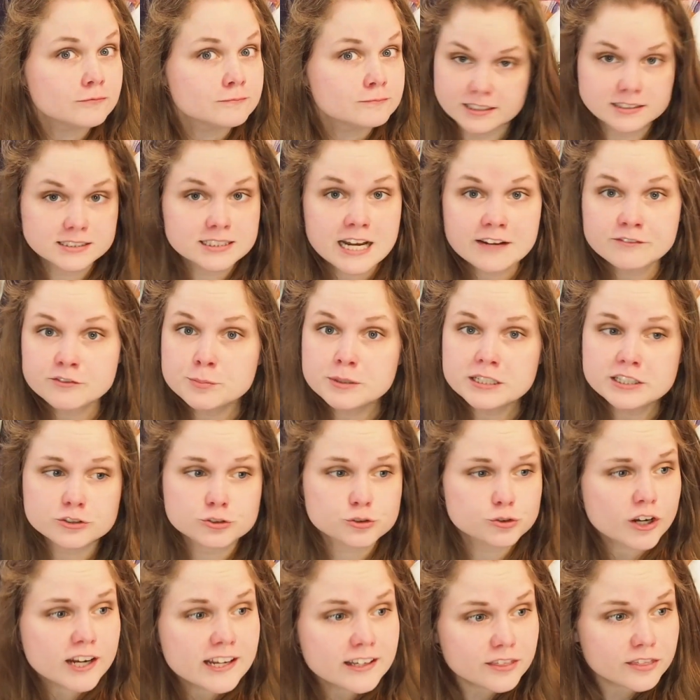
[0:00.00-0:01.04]
Doesn't have to be a
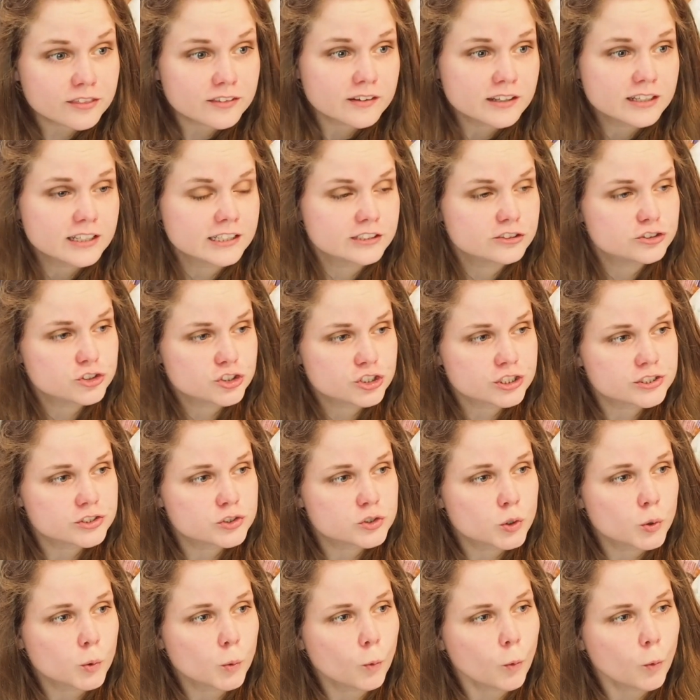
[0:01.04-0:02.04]
strength, it's just,